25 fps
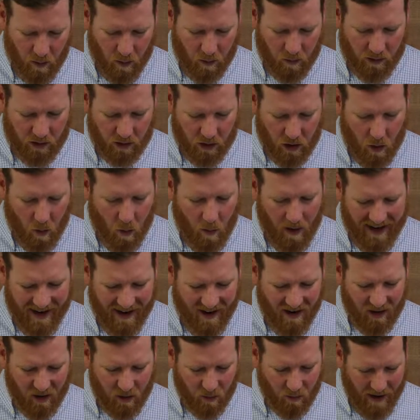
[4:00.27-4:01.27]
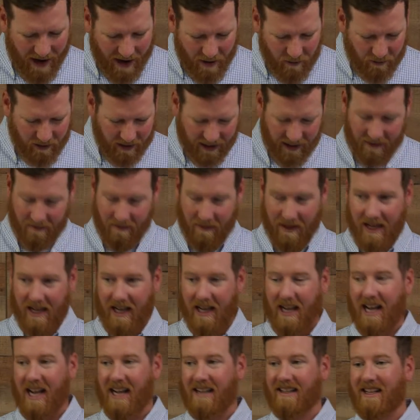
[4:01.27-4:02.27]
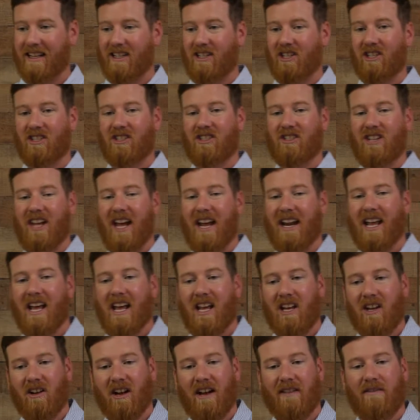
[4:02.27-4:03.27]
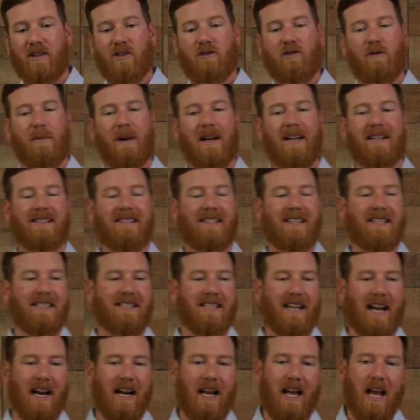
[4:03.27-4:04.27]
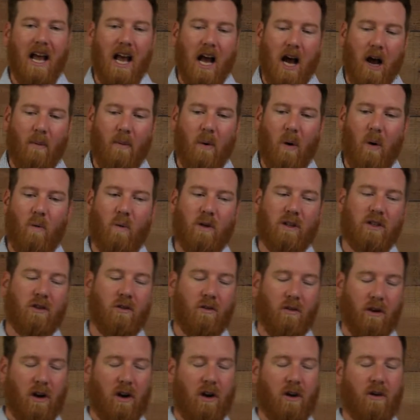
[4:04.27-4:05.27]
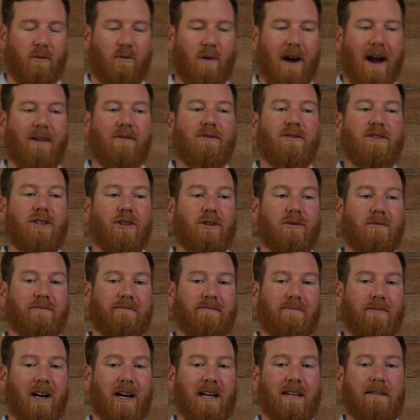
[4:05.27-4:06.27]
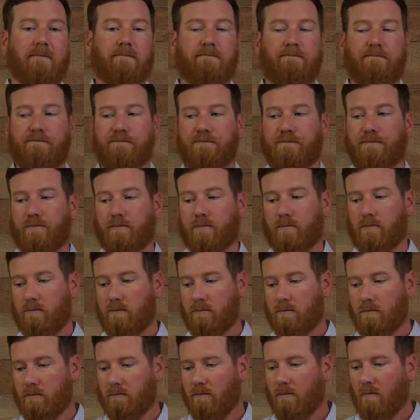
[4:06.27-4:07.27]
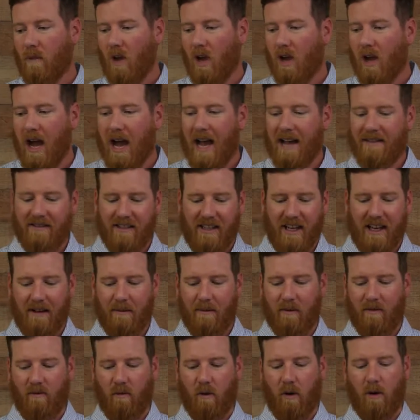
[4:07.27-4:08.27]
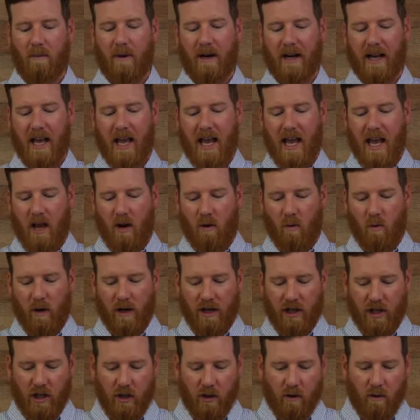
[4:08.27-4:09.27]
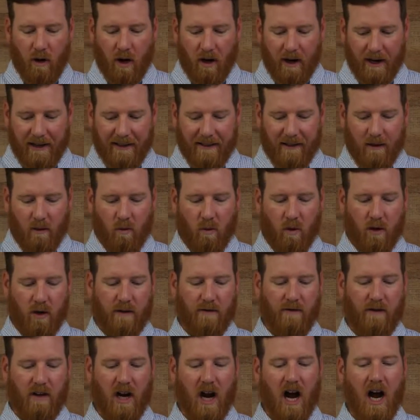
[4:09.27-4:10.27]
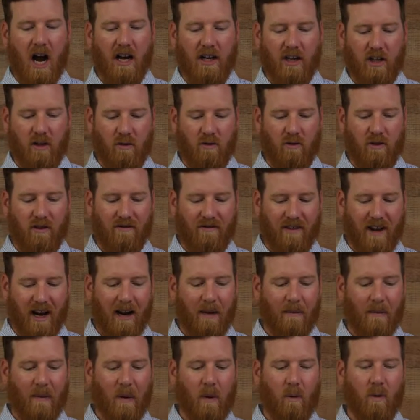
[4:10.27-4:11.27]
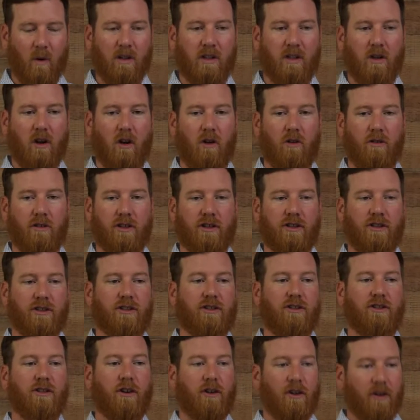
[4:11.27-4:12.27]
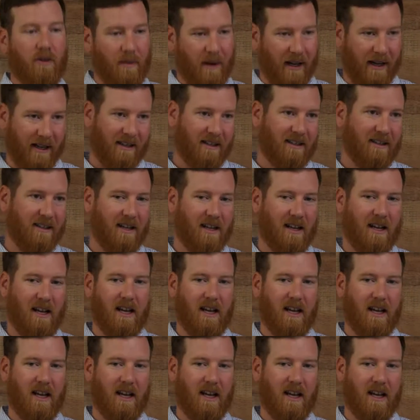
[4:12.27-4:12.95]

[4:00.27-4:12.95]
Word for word: what was going on around him. As I just said, you'll have a tremendous insight upon what's going on around you, right? I've said it before, but when you are in the Word of God, you develop what's called discernment